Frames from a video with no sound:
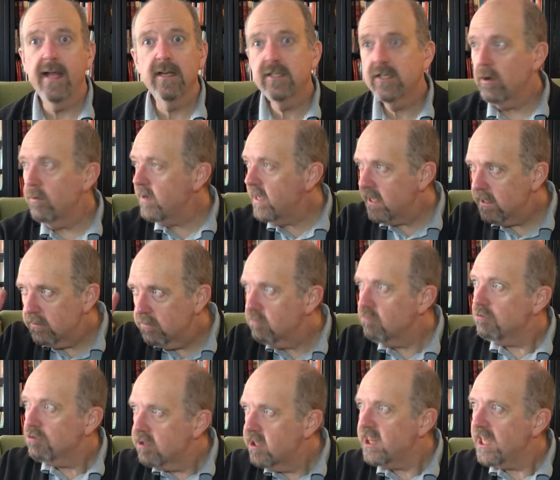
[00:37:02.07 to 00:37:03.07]
And so we can
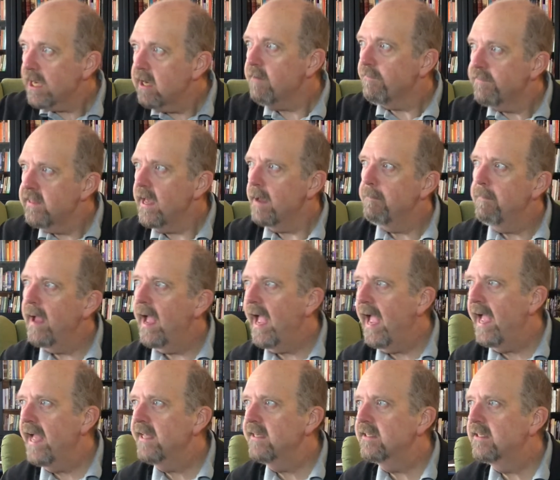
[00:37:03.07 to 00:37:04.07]
think of them
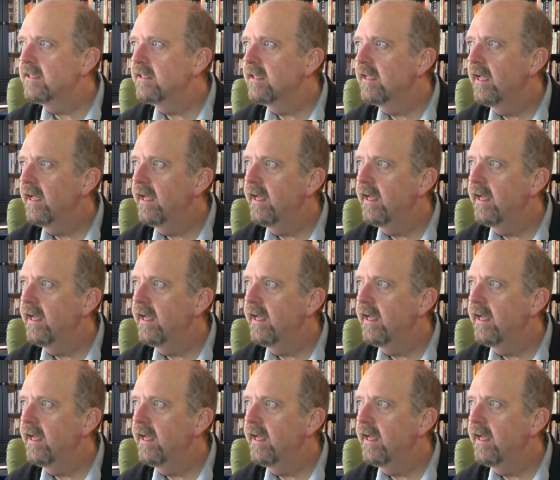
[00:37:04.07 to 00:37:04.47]
as,